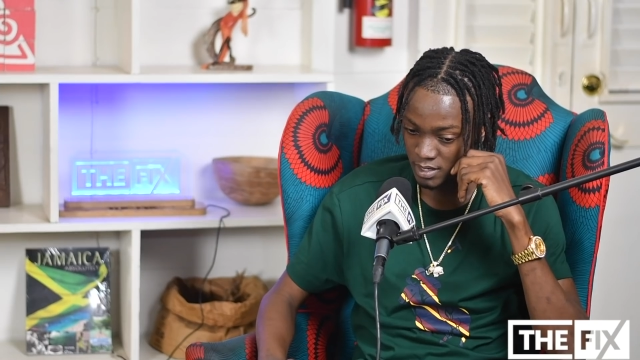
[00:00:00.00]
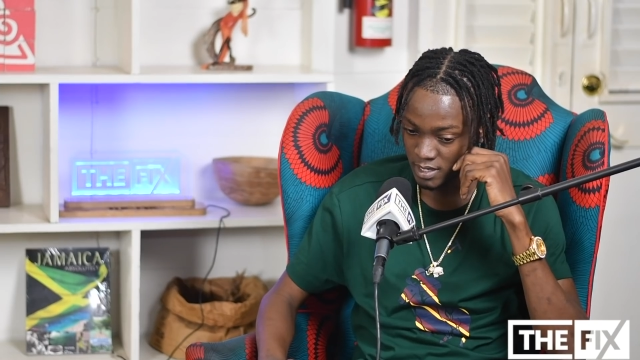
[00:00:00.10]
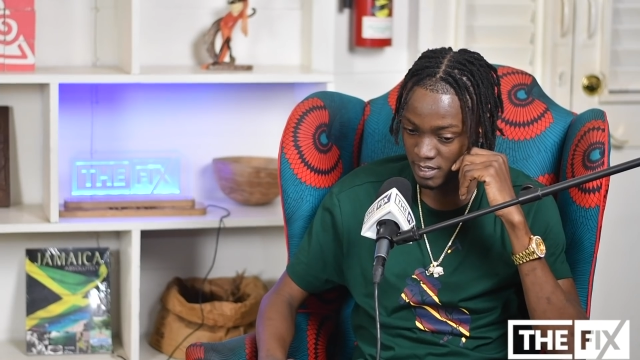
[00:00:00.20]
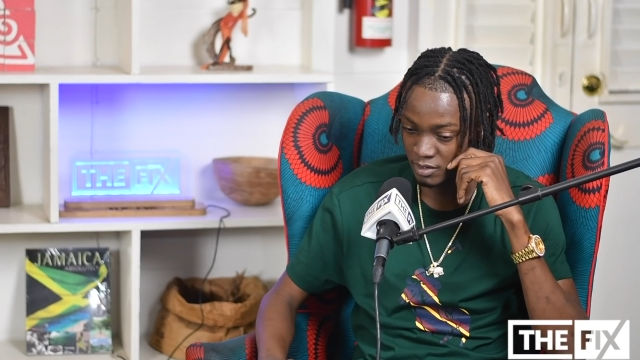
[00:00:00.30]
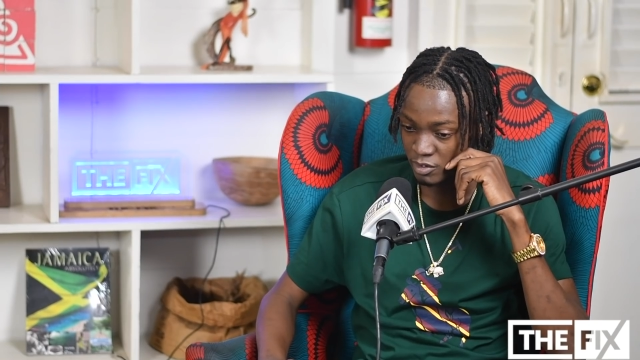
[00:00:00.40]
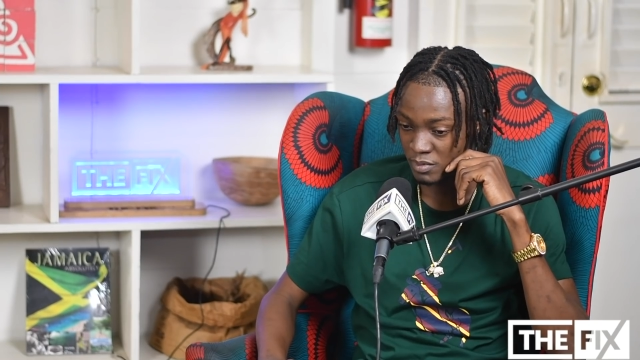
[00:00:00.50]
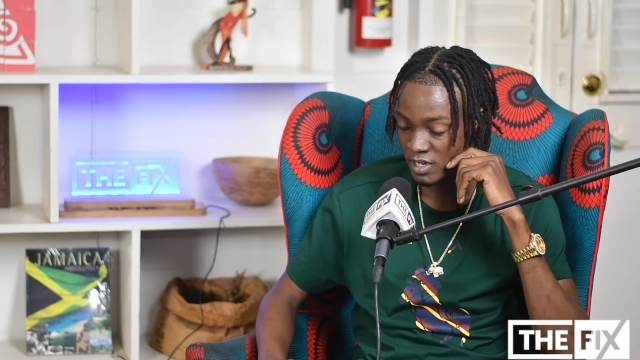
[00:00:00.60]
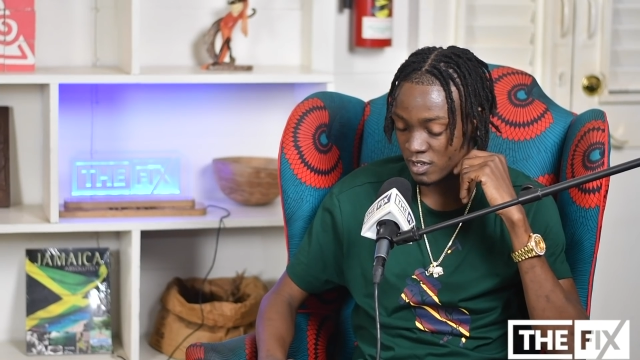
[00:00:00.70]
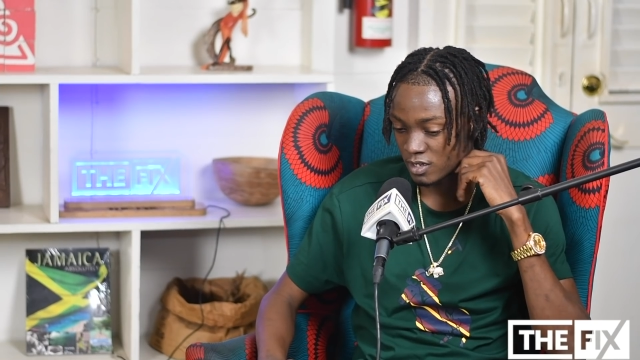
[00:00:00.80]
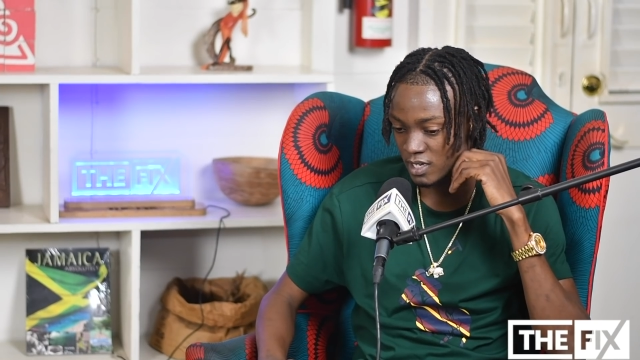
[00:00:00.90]
Yeah, that I went
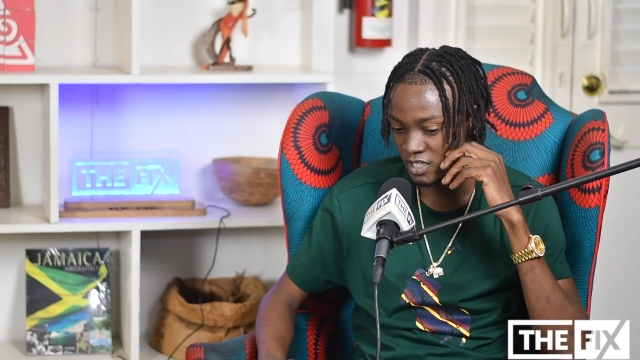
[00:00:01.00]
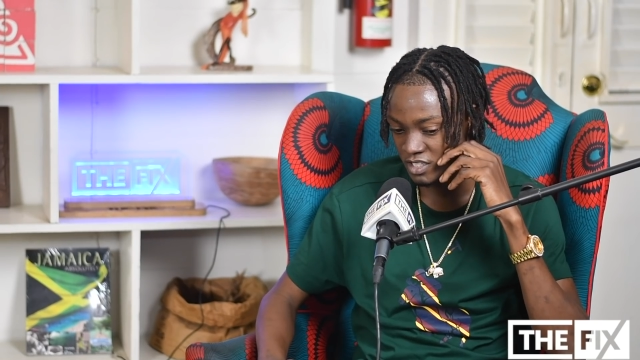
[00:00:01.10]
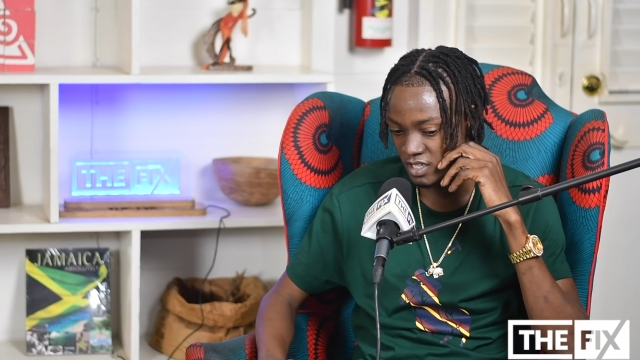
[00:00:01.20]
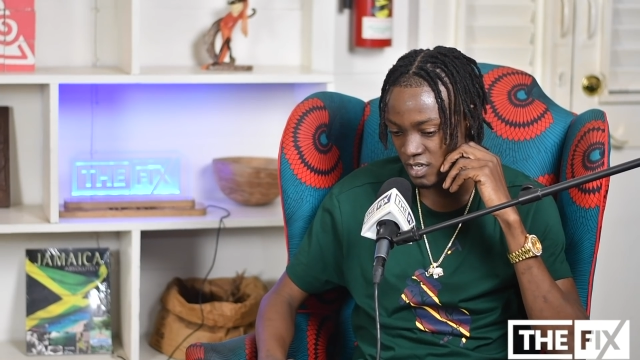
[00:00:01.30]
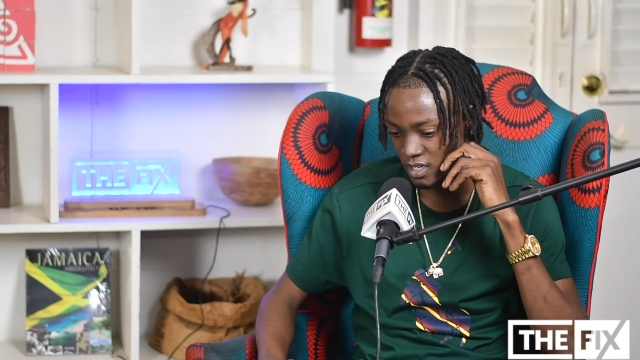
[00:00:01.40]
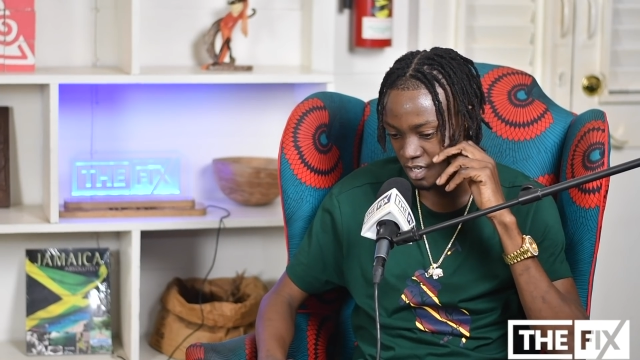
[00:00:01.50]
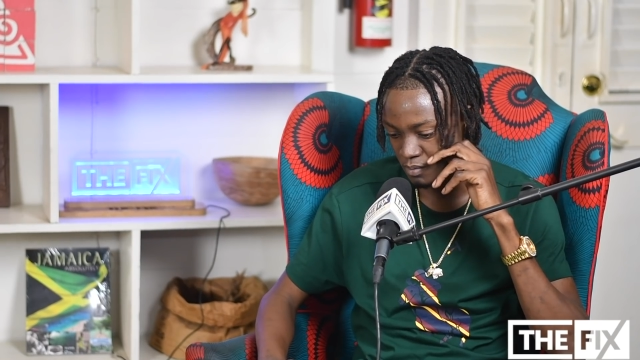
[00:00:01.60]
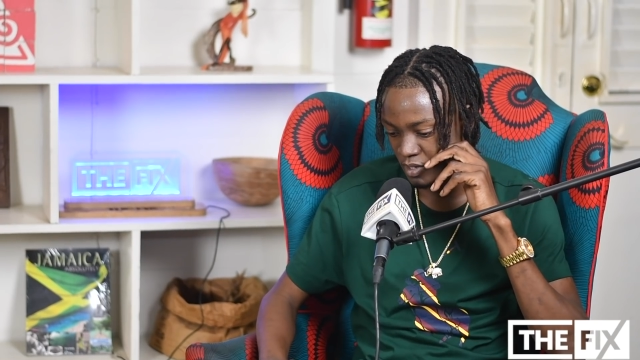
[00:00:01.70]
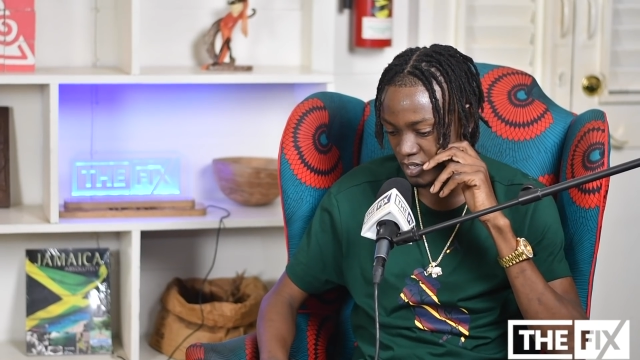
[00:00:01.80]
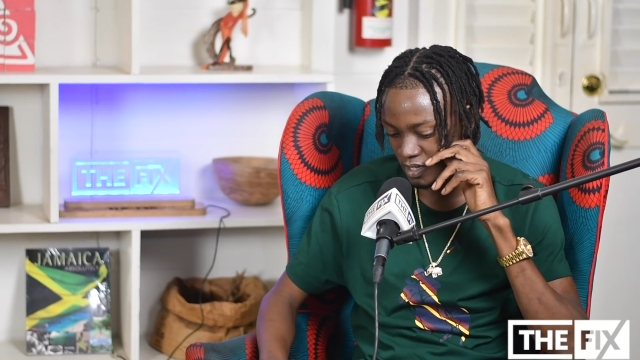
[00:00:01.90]
to go college in the
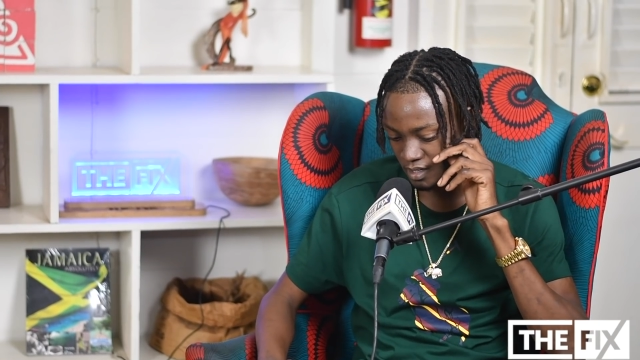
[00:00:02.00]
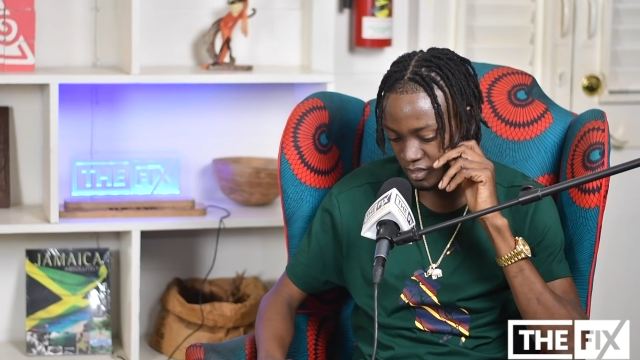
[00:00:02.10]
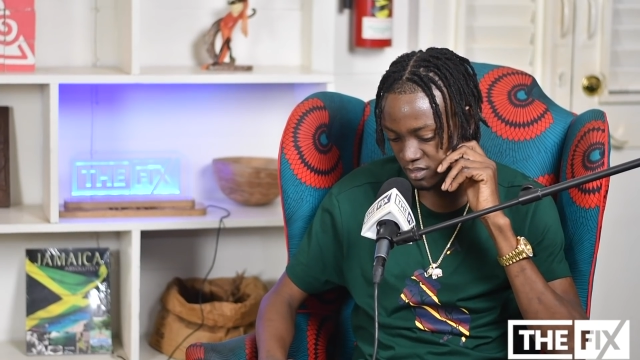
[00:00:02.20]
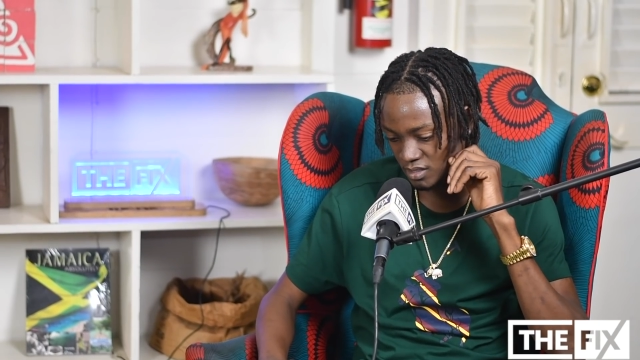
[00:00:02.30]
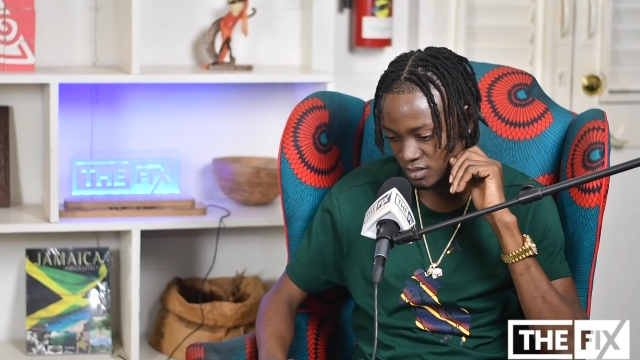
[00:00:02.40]
Cayman Islands.